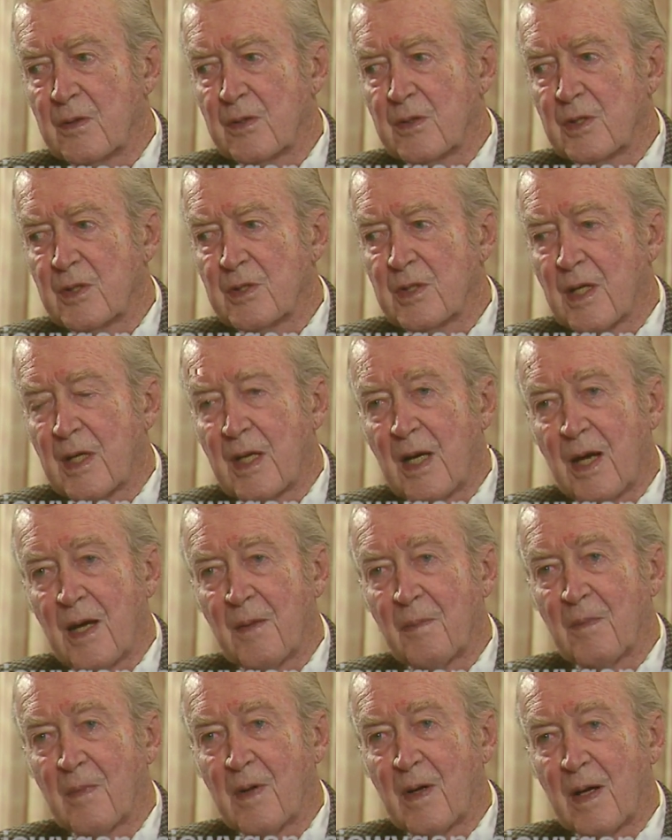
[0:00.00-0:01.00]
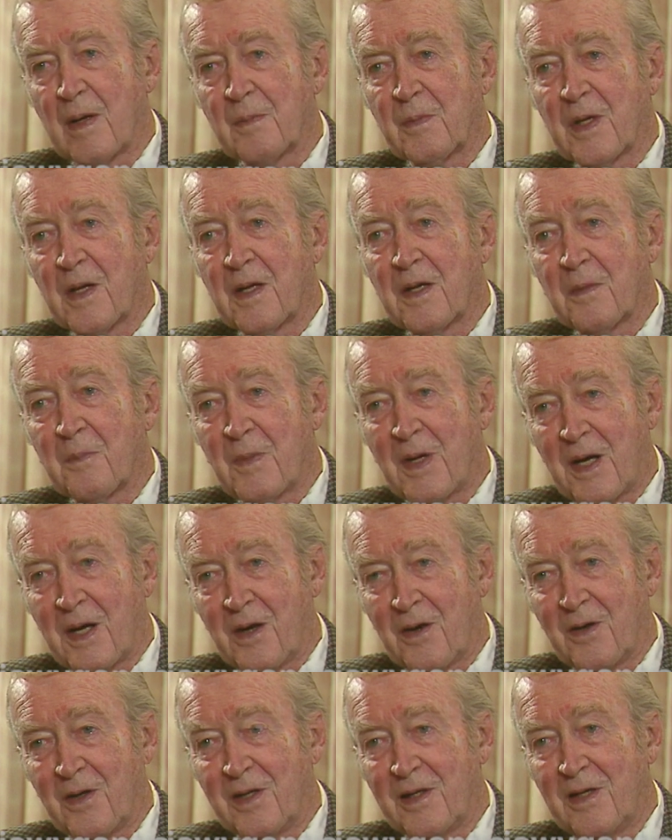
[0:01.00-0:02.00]
she said, I'm, I'm getting
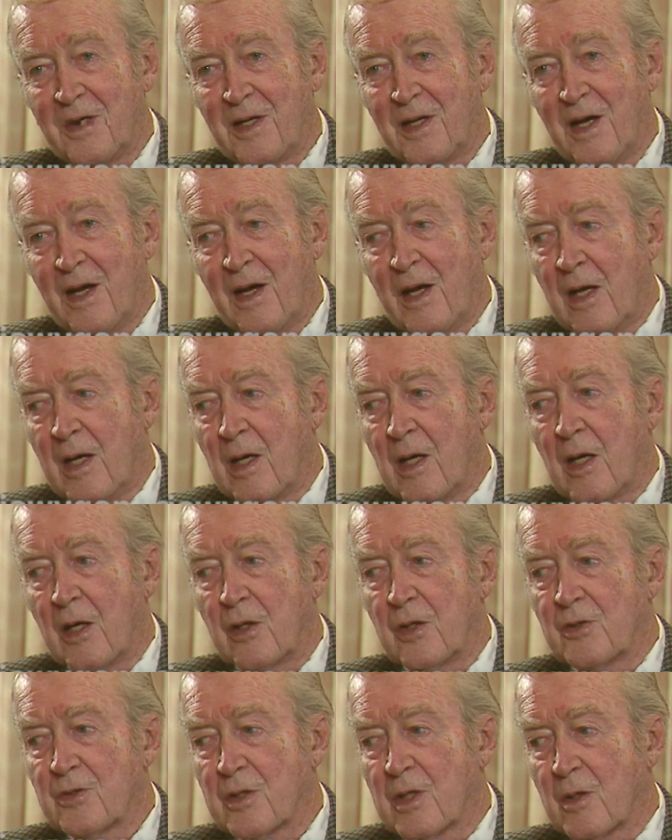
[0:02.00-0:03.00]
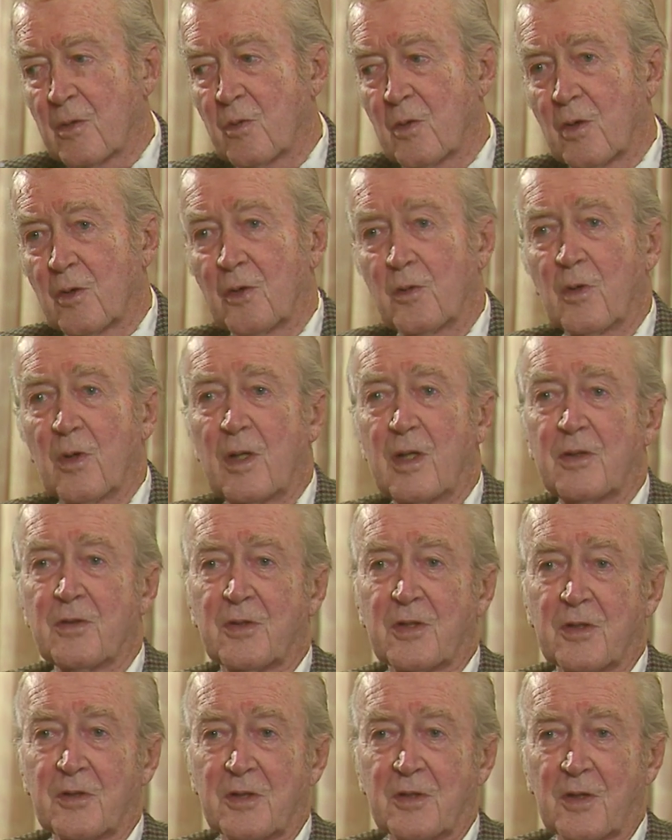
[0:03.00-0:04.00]
married. And he said, well, great. He
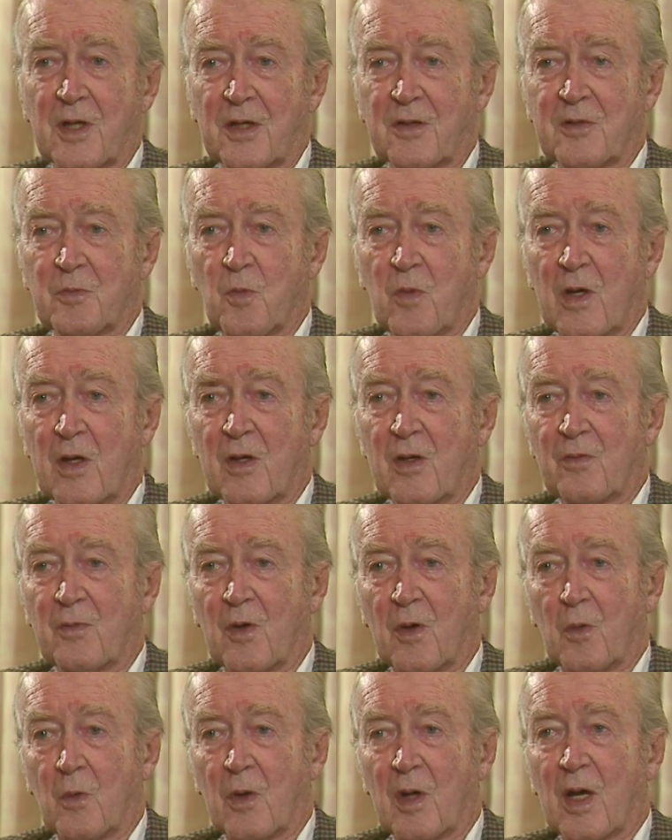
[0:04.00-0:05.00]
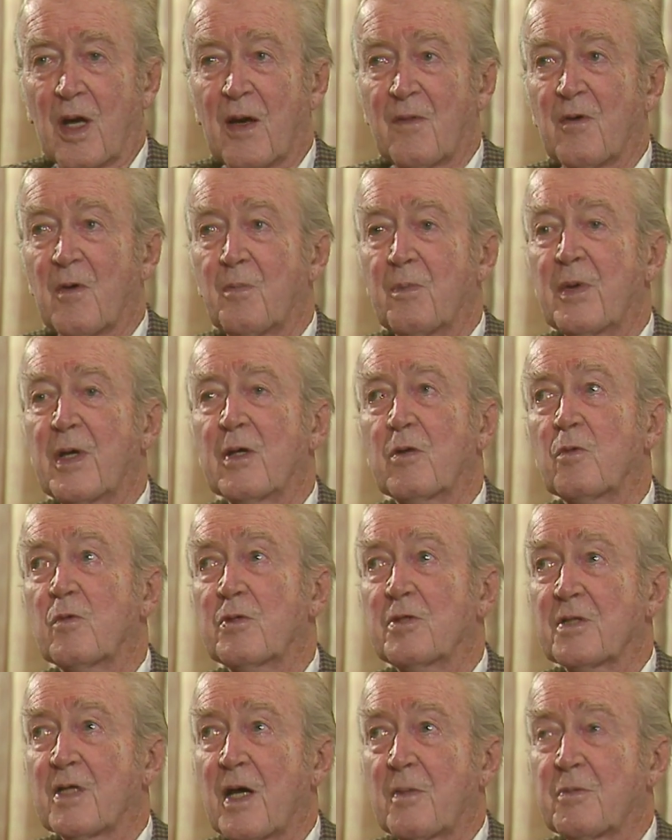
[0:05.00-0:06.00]
says, that's wonderful. We'll have a big
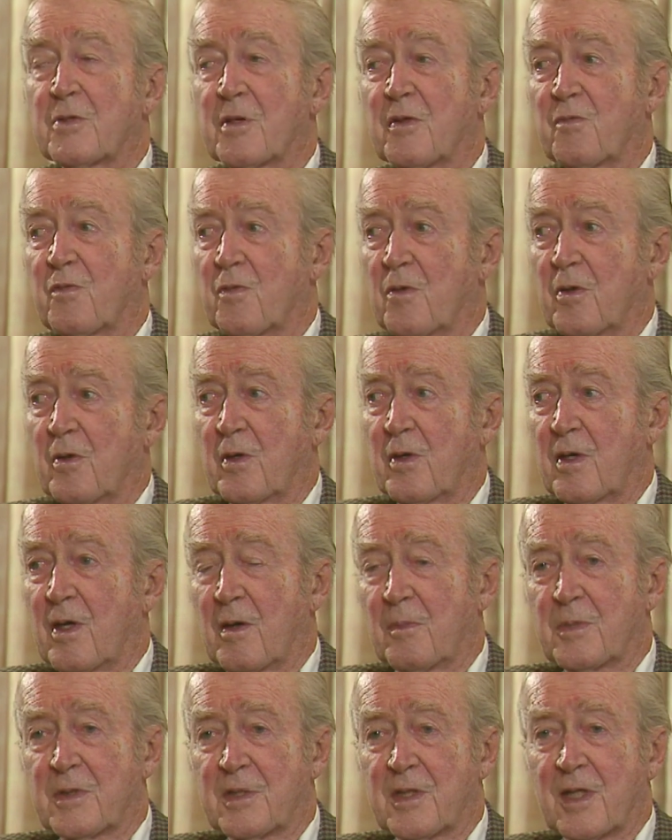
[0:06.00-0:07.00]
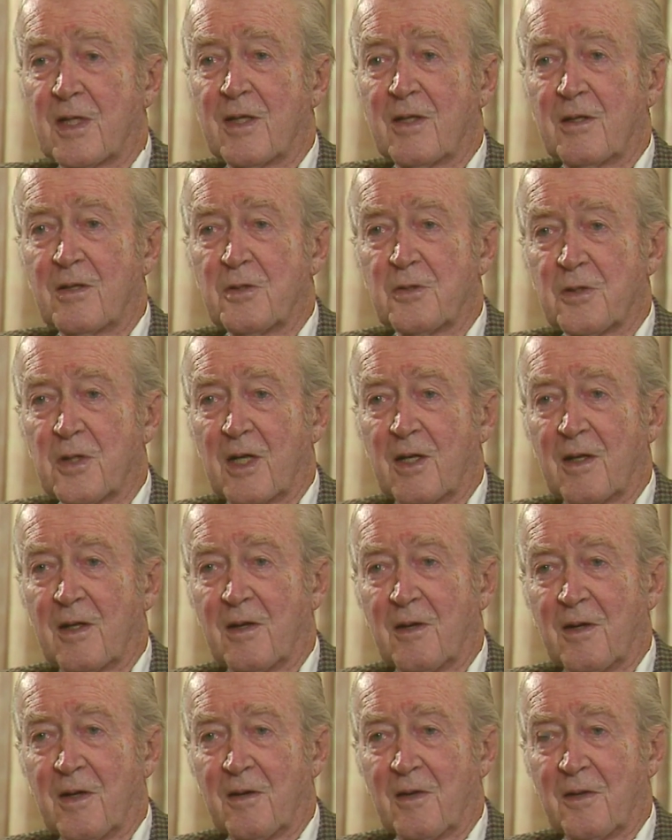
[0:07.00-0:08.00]
reception for you upstairs,
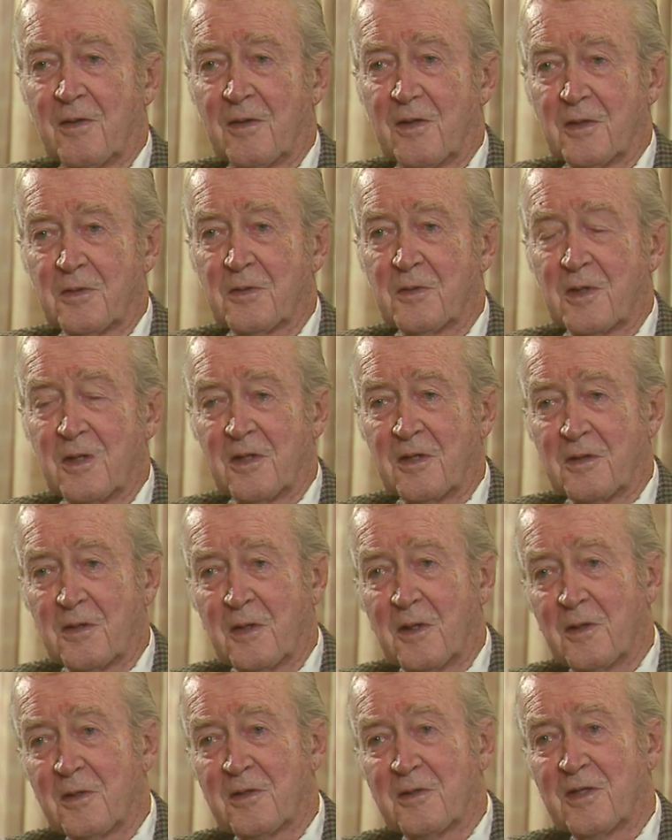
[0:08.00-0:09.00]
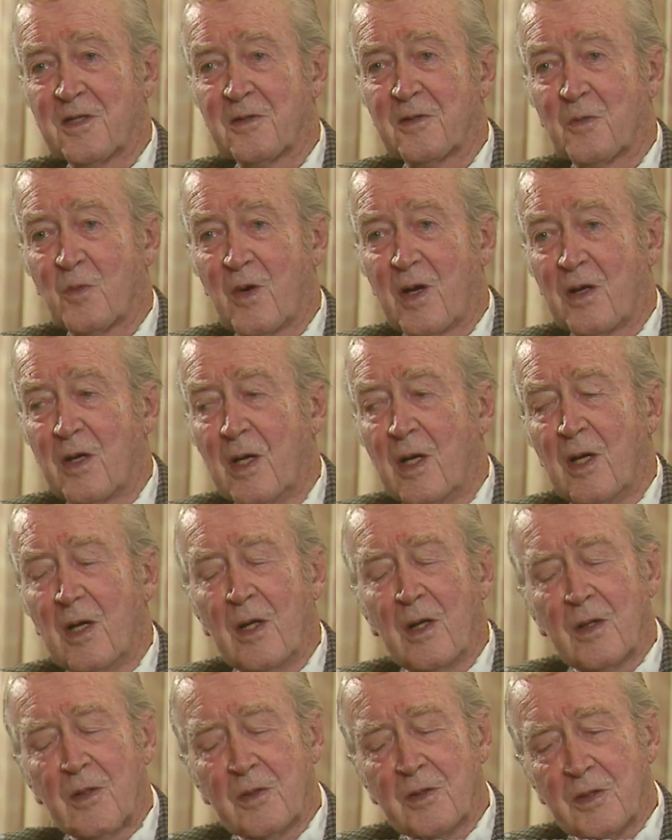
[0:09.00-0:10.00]
and uh, this is it's just one.
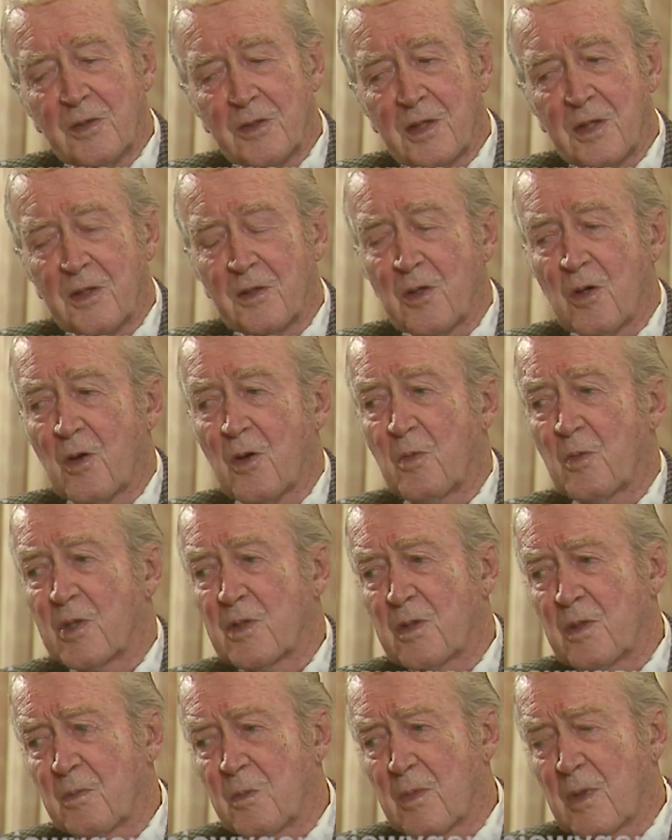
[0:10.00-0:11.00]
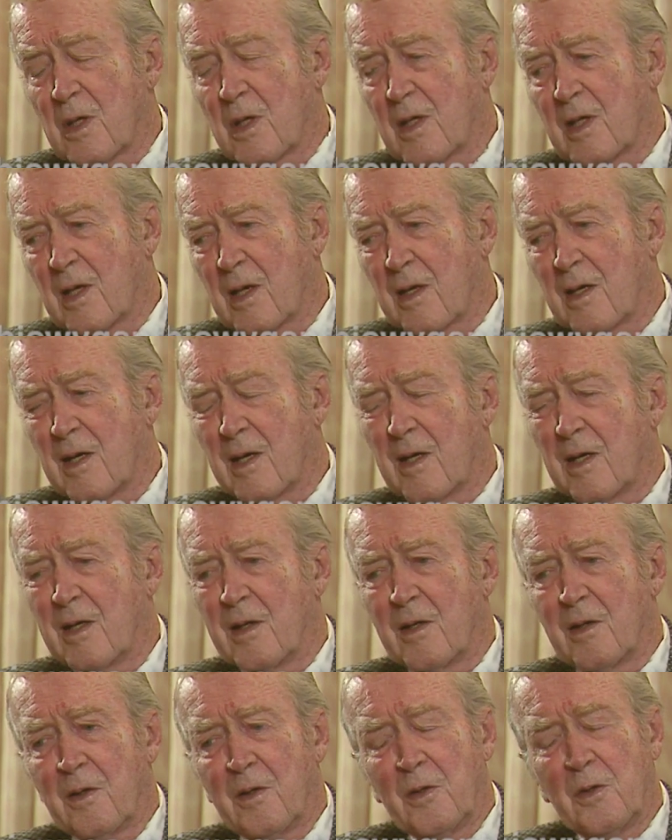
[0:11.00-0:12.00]
She said, no, Mr. Murray, I,
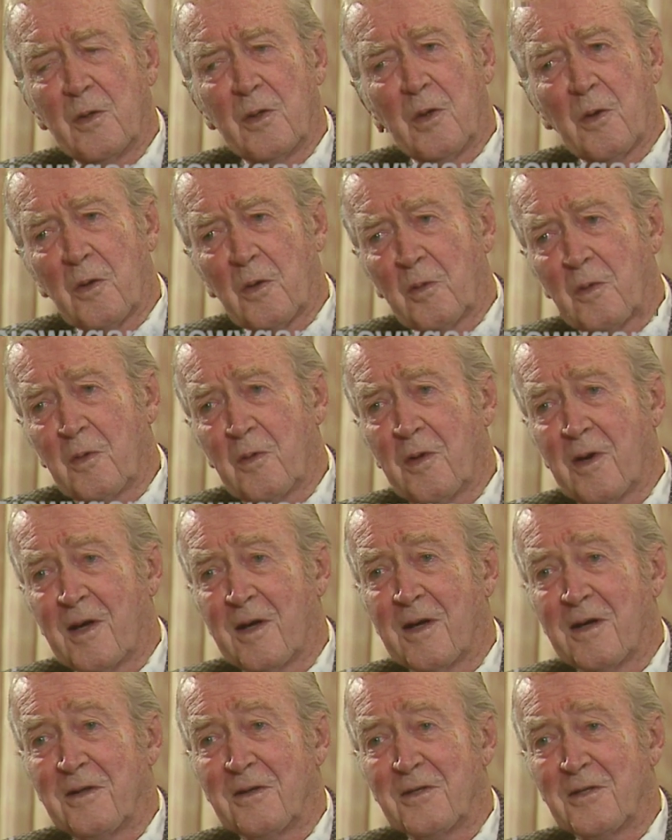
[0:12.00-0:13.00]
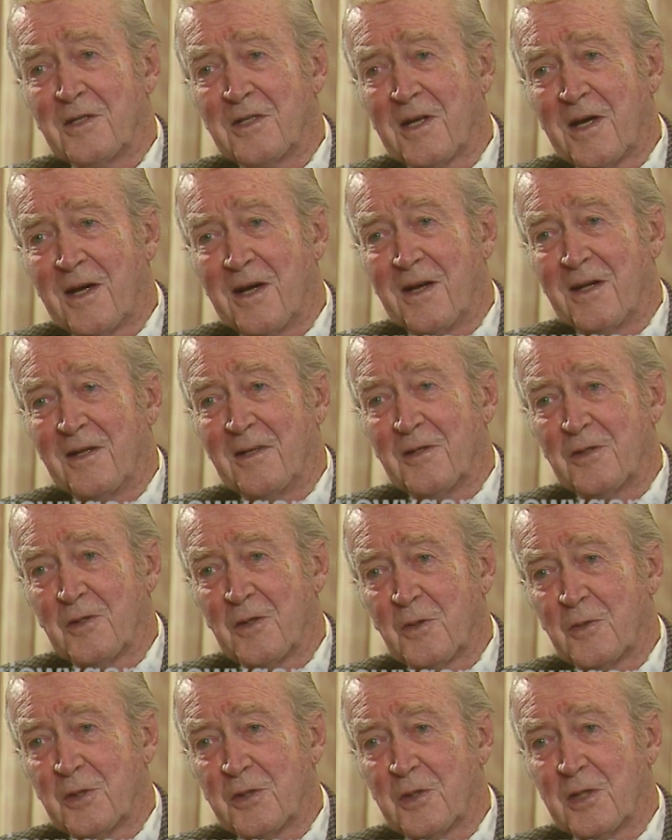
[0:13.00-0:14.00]
you don't quite understand.
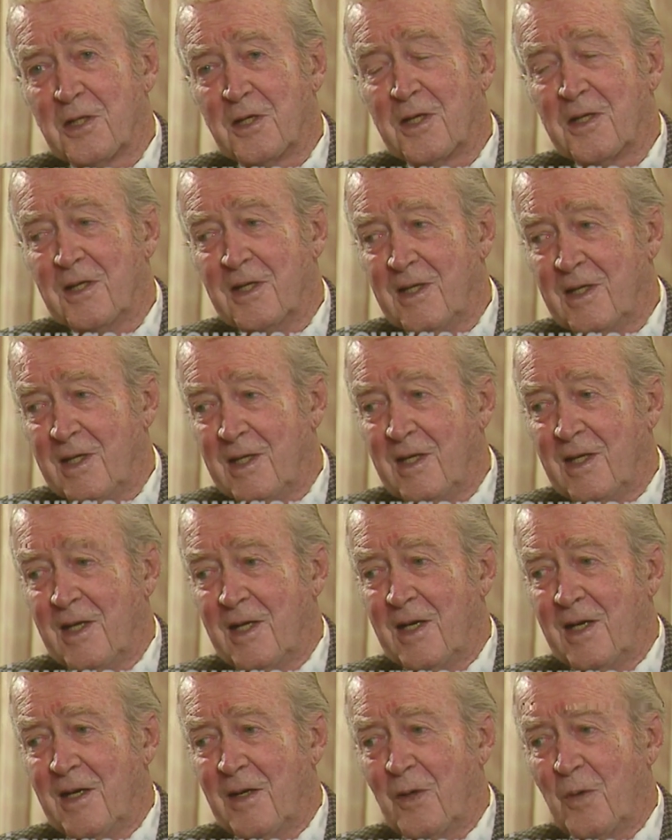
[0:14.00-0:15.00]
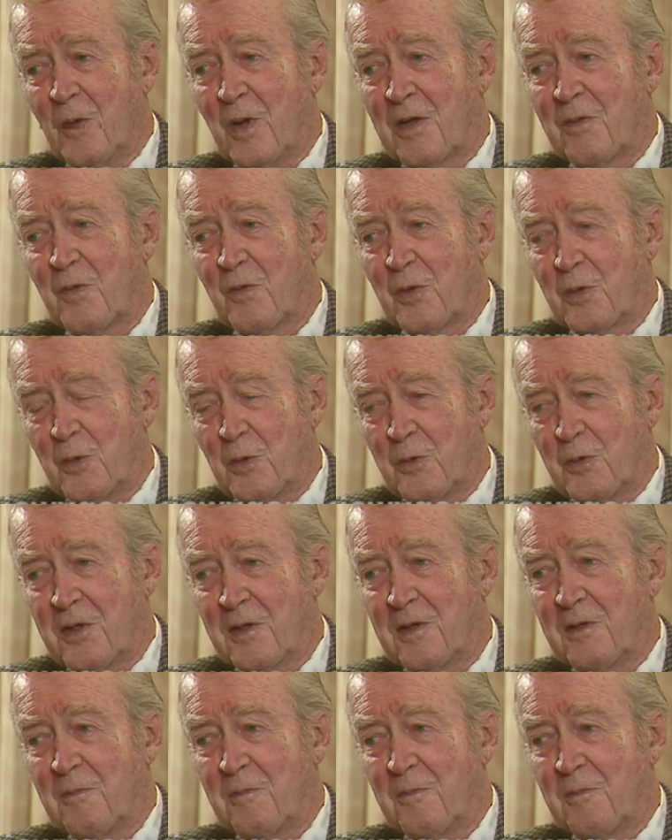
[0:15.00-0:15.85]
So she went through